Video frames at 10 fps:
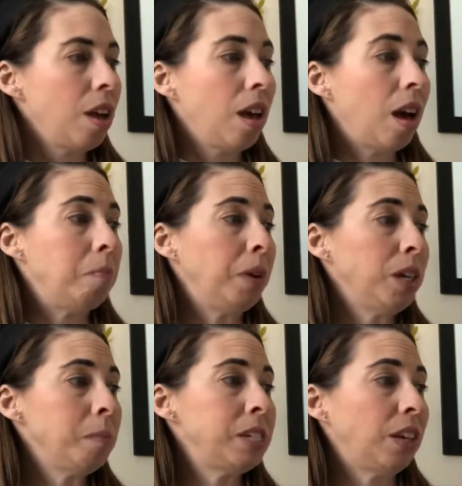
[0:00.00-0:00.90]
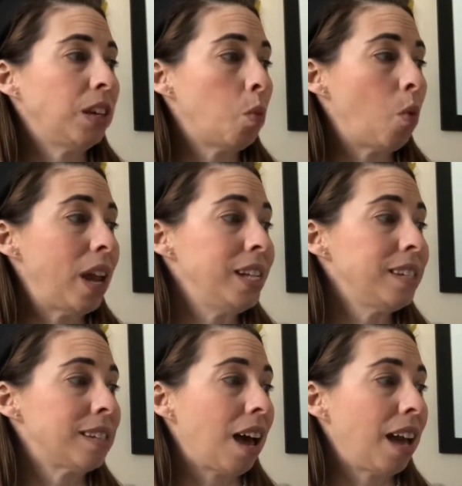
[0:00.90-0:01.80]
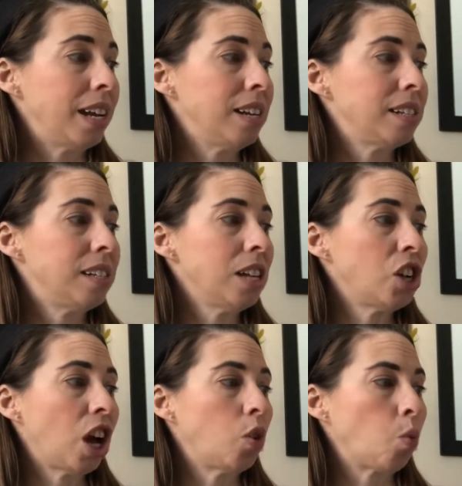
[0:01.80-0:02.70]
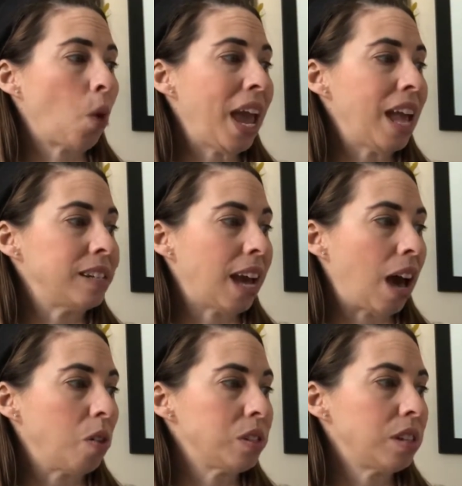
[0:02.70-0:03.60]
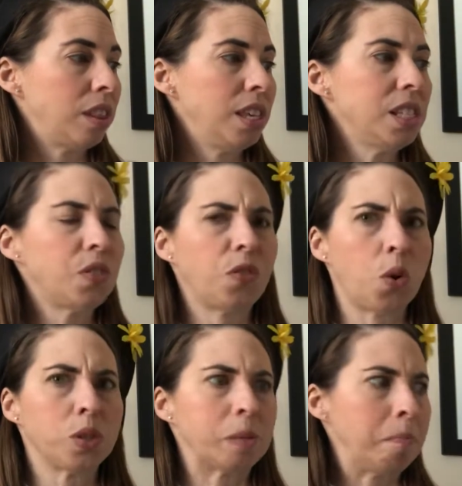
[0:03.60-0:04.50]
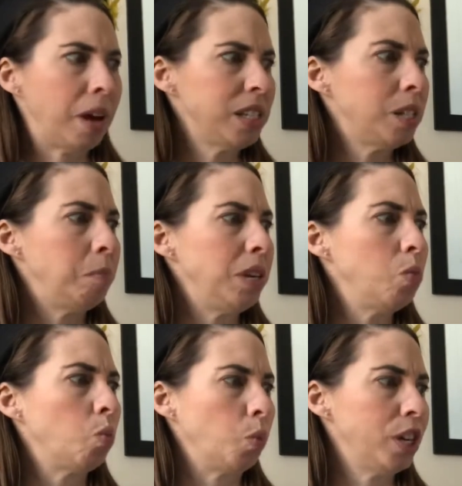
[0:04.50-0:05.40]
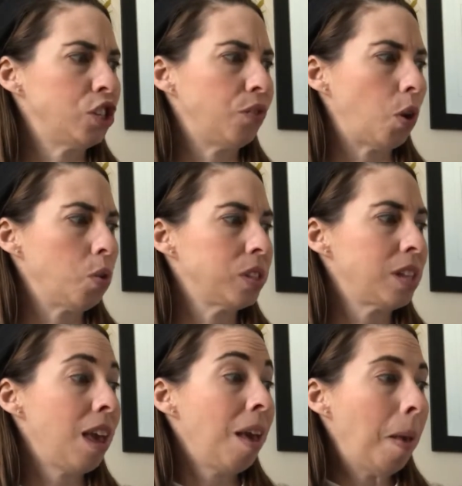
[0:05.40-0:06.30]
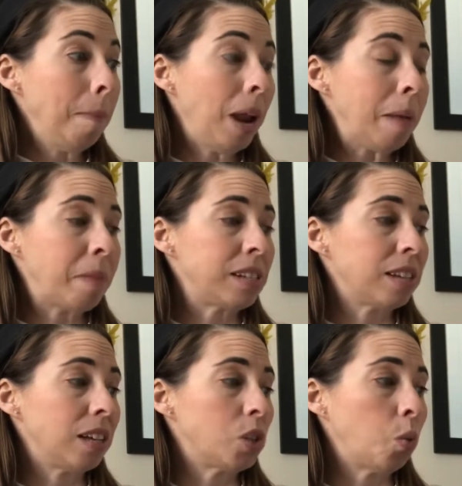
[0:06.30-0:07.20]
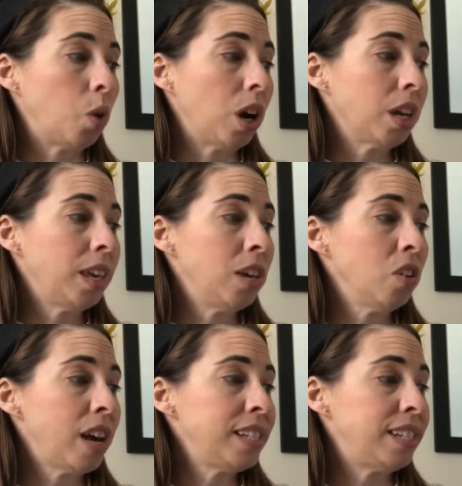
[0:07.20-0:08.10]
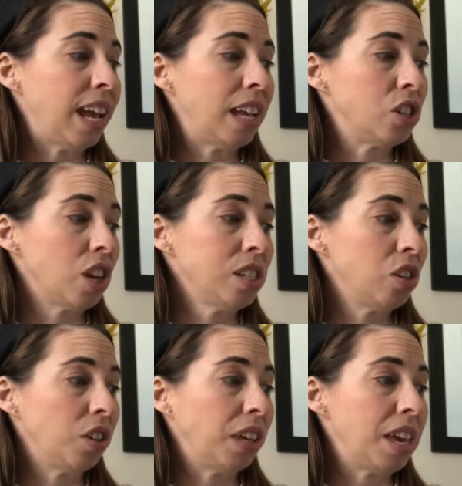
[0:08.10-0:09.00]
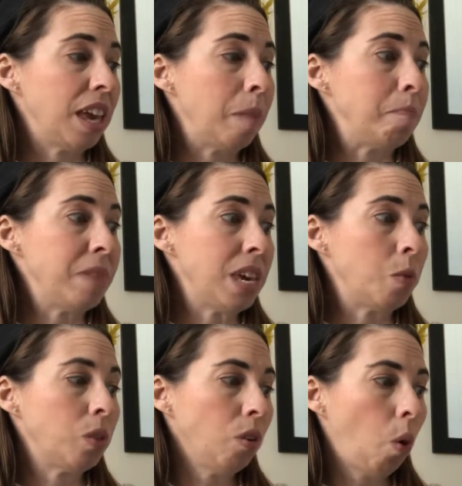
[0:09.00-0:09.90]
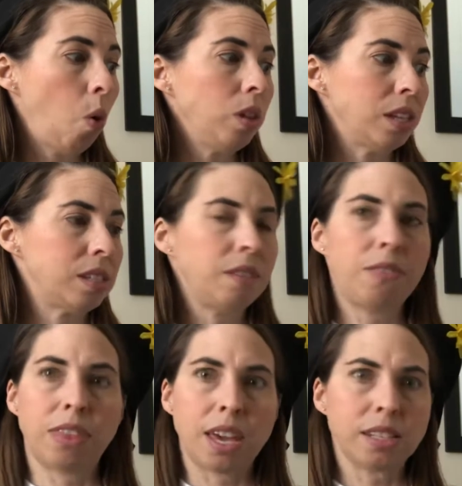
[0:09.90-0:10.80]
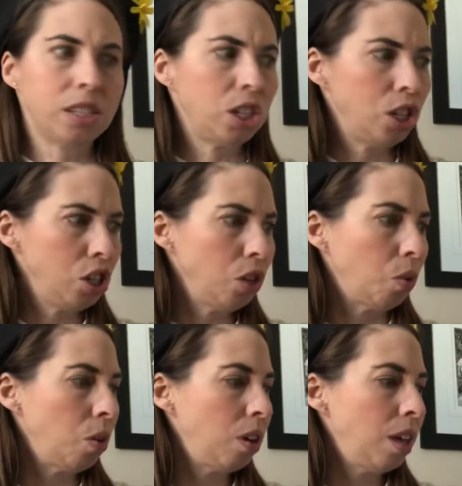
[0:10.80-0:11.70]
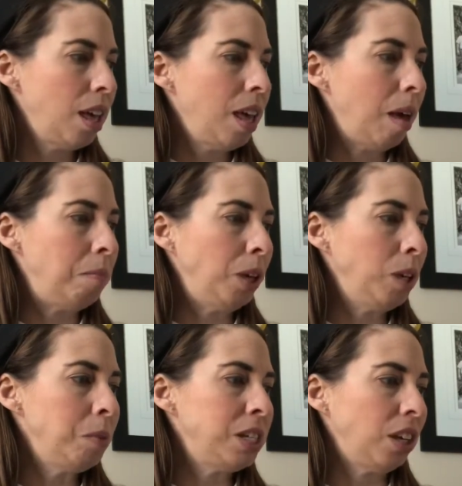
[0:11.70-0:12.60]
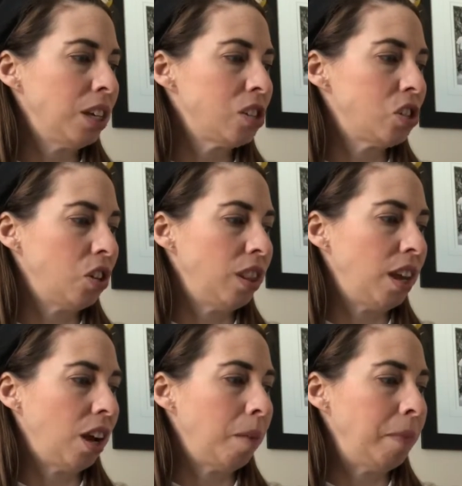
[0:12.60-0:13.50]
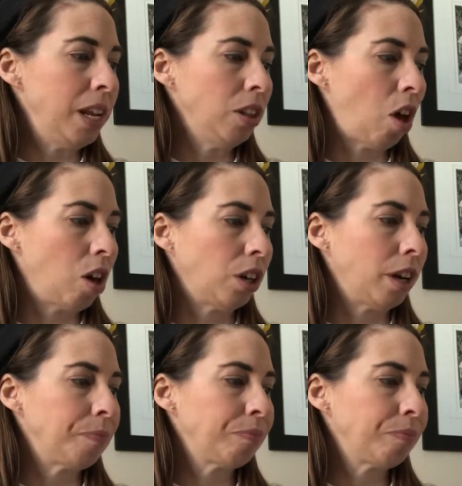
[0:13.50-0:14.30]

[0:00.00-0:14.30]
Amelia Bedelia went inside. Such a grand house. These folks must be rich folks. But I must get to work. Here I stand just looking, and me with a whole list of things to do. Amelia Bedelia stood there a minute longer.